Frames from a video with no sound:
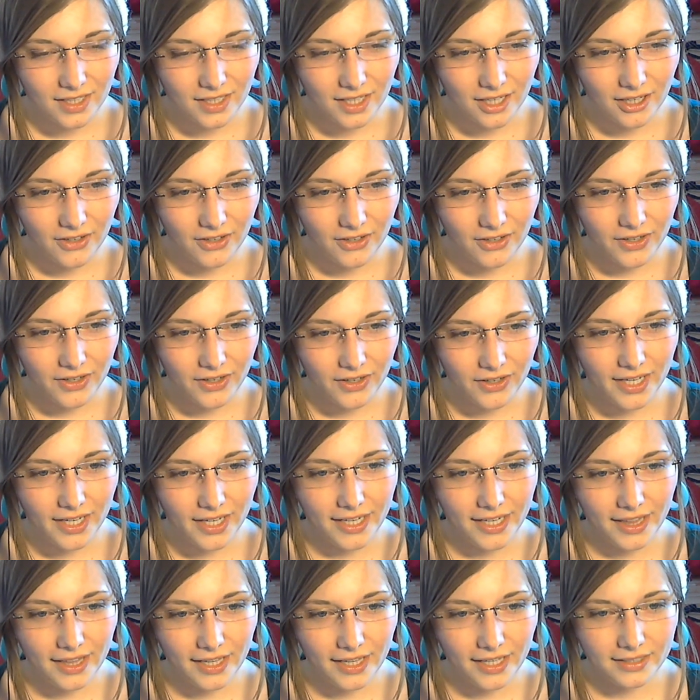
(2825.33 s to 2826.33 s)
Are there
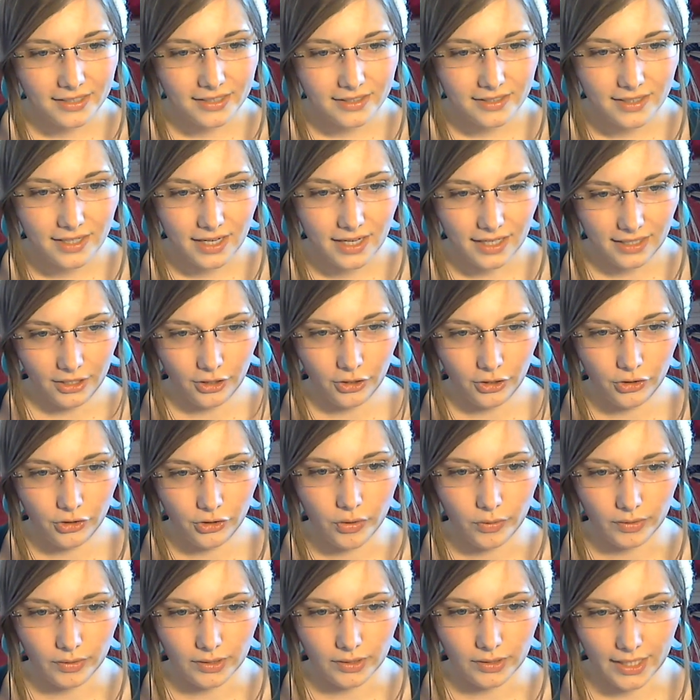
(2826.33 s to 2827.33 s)
any things that you
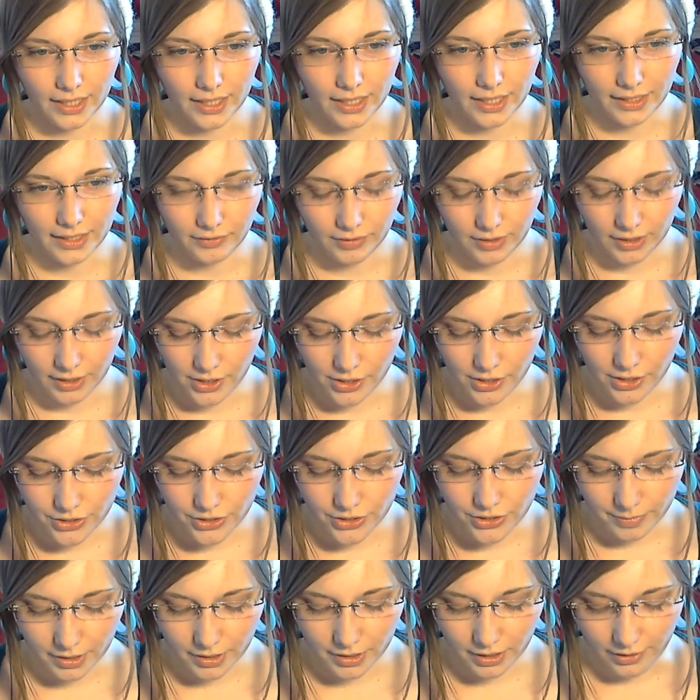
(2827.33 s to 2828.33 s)
don't like living in
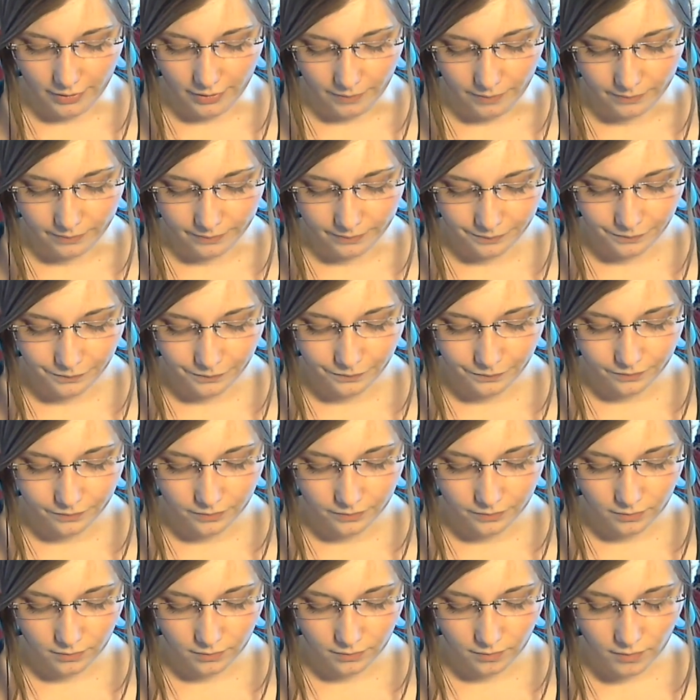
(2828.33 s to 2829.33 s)
Germany?
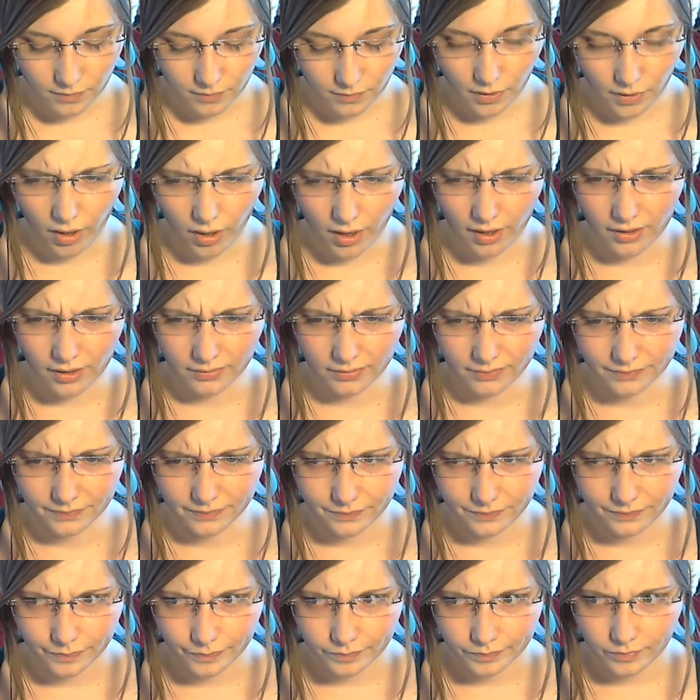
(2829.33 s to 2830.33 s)
There are,
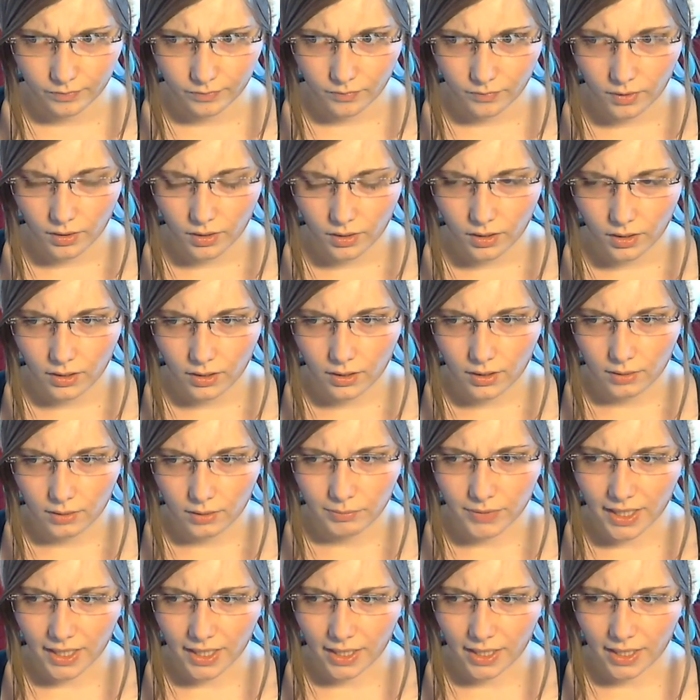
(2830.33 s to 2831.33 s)

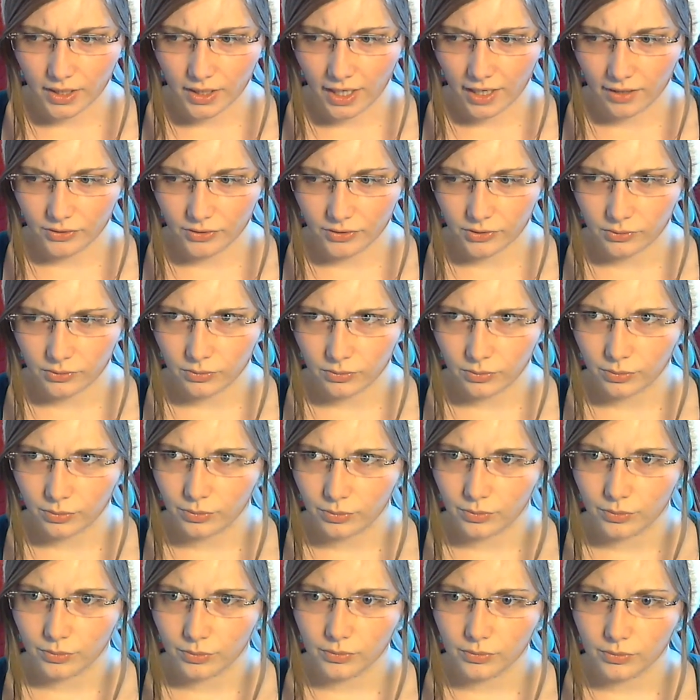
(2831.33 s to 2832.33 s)
but I would have to
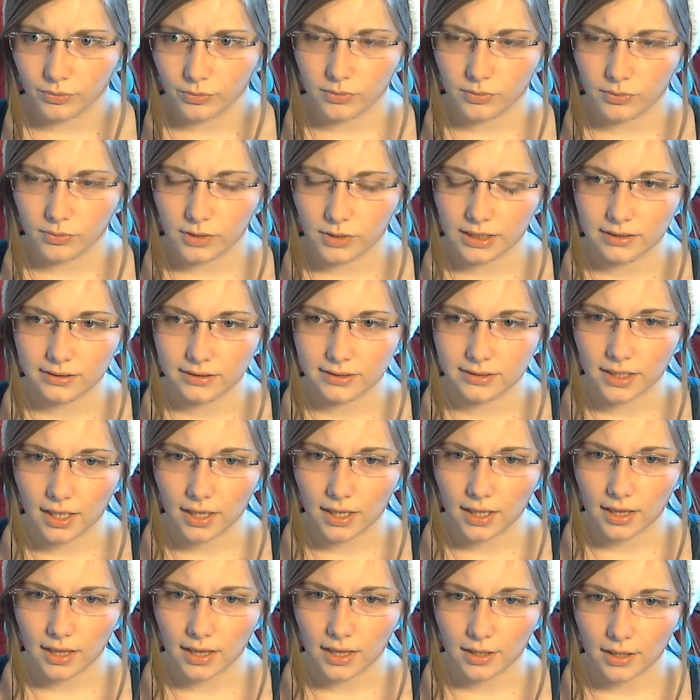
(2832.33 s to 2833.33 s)
really sit down
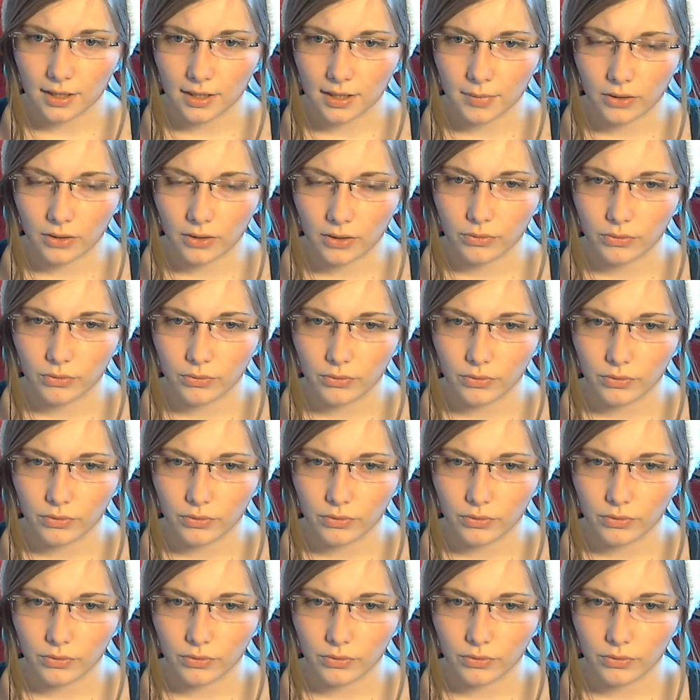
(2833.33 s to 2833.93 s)
and think about